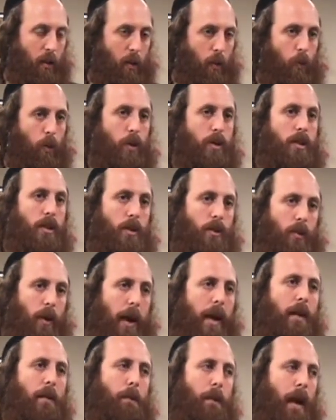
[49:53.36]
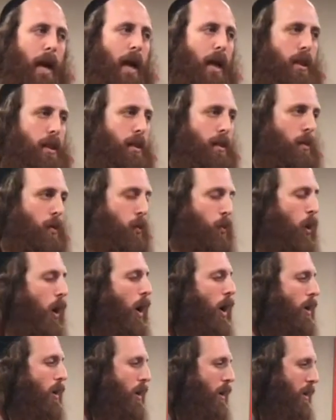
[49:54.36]
was the right path to
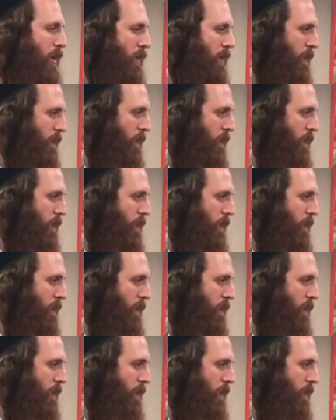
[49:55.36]
walk in,